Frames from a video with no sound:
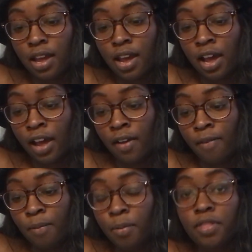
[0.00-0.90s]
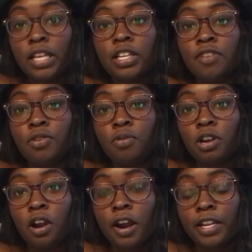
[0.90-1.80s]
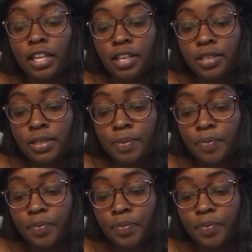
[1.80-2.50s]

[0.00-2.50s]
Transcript: but they love you regardless.